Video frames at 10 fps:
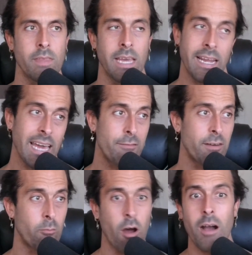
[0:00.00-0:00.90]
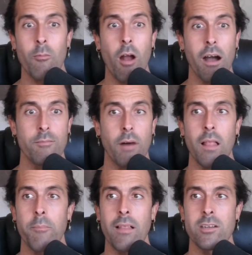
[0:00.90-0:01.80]
And again, if I'm wrong, I'm wrong.
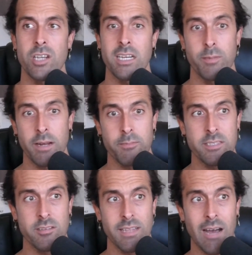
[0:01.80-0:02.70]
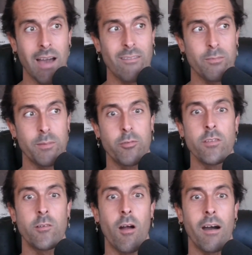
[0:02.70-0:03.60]
I'll apologize. But up until now, I haven't been
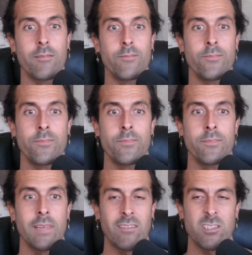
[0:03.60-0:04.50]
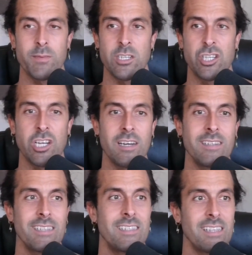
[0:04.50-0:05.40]
proven wrong. I've just been
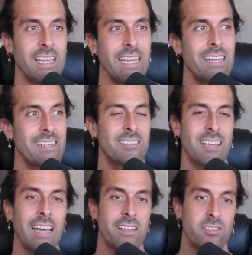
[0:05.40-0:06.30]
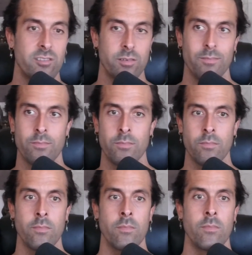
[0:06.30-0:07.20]
shunned and deleted and silenced
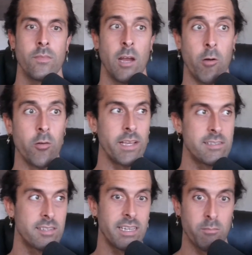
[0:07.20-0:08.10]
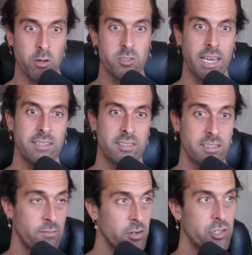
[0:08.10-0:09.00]
erroneously in most cases,
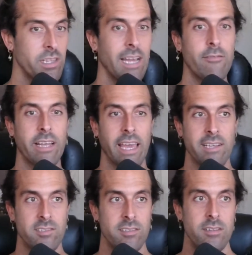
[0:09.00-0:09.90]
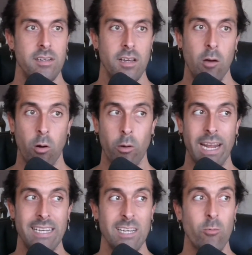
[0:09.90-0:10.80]
in virtually every case, where what
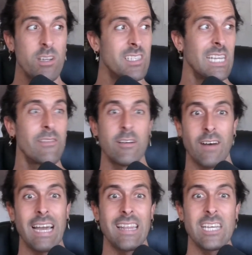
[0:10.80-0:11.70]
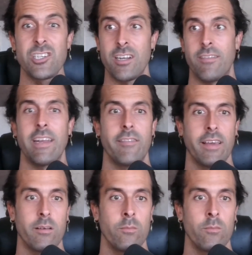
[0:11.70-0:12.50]
I did wasn't even a violation of anything.